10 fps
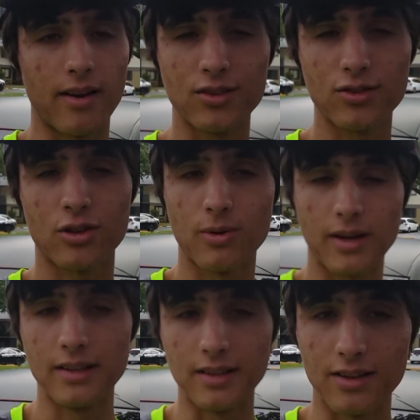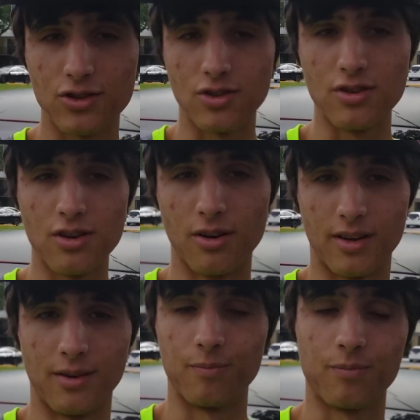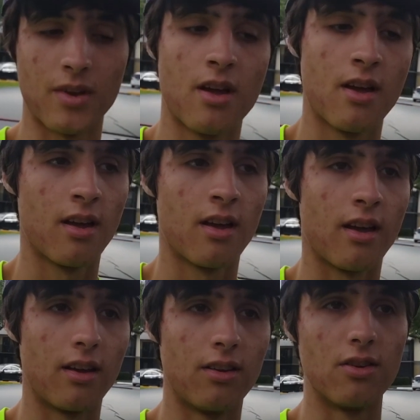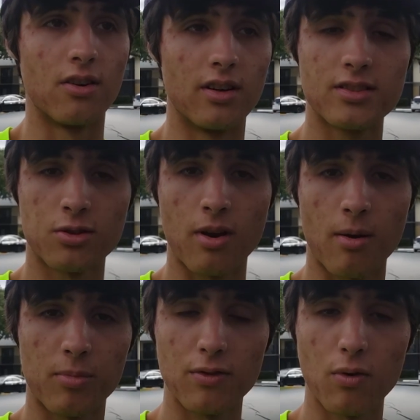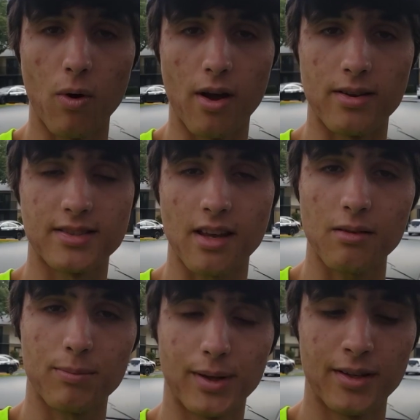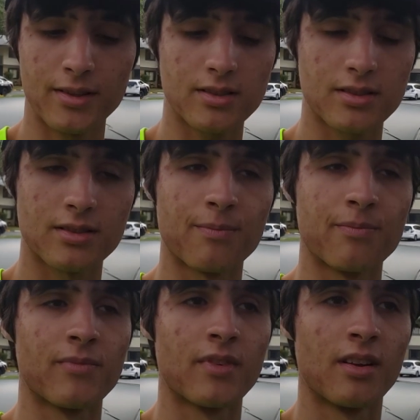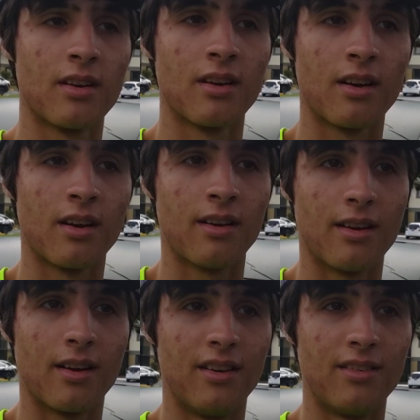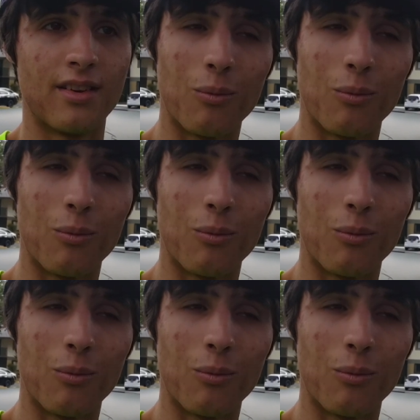Integrated Engineering in their Instagram giveaway. Second place. And I